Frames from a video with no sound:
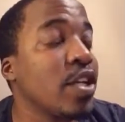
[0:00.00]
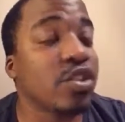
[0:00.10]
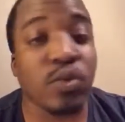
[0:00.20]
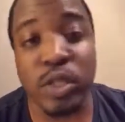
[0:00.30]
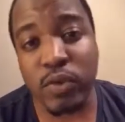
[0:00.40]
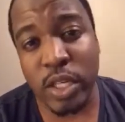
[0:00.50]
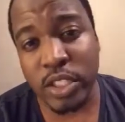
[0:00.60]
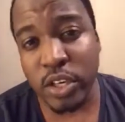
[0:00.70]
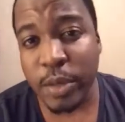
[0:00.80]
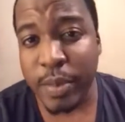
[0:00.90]
So where do I
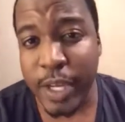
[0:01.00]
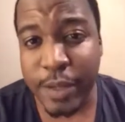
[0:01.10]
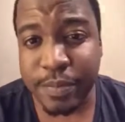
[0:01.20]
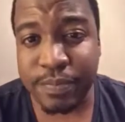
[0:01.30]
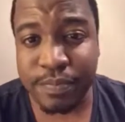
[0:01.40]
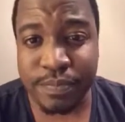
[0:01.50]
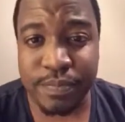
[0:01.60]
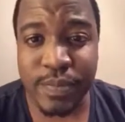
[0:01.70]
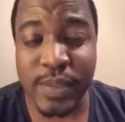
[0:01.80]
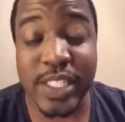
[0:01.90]
start, man?
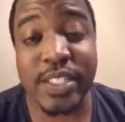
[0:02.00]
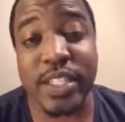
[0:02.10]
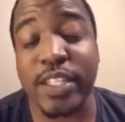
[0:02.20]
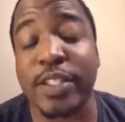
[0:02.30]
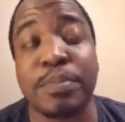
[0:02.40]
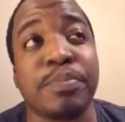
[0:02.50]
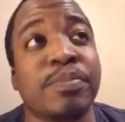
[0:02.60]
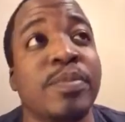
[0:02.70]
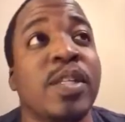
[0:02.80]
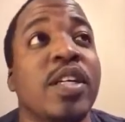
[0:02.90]
This team
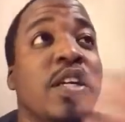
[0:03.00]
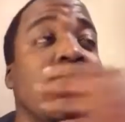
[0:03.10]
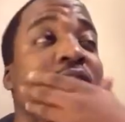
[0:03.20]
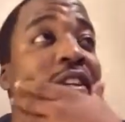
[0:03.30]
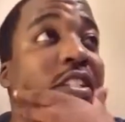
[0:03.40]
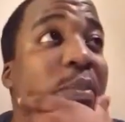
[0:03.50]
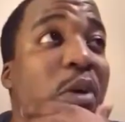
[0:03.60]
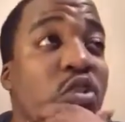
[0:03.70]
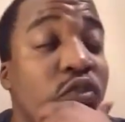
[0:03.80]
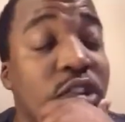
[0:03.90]
is the
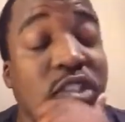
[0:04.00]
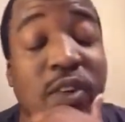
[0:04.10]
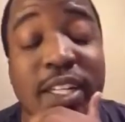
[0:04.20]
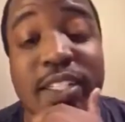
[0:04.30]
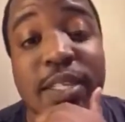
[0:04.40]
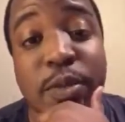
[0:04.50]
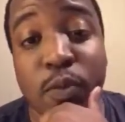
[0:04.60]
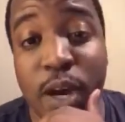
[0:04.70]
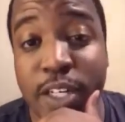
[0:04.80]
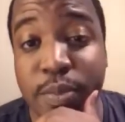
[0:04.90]
most frustrating team to
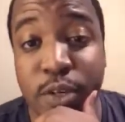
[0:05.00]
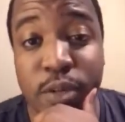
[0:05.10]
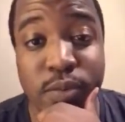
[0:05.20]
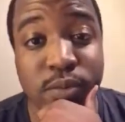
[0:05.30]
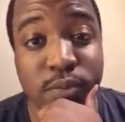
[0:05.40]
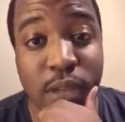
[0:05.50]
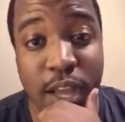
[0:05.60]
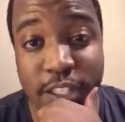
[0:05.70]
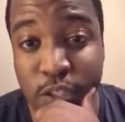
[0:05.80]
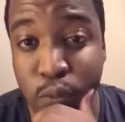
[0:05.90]
watch, bro.
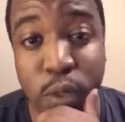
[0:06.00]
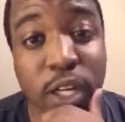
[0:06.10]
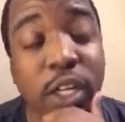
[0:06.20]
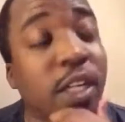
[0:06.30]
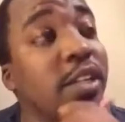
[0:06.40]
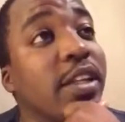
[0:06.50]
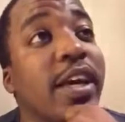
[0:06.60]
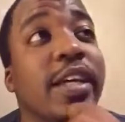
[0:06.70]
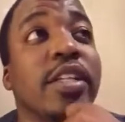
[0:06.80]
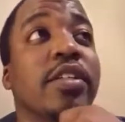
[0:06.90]
I swear,
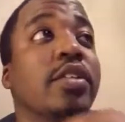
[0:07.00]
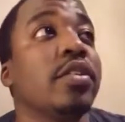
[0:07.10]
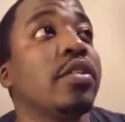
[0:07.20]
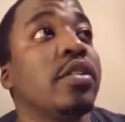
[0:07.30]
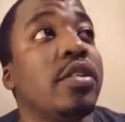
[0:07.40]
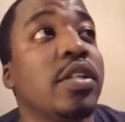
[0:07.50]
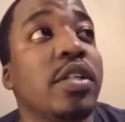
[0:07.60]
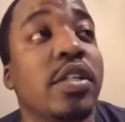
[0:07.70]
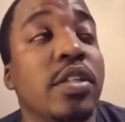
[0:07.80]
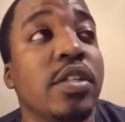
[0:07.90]
like,
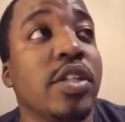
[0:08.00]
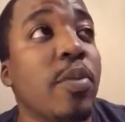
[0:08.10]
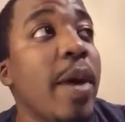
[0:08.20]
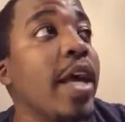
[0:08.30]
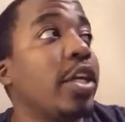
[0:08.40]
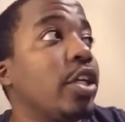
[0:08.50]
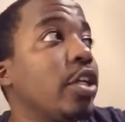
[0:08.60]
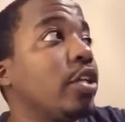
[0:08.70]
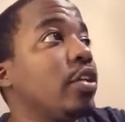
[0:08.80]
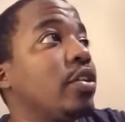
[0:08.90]
no
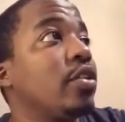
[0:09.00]
matter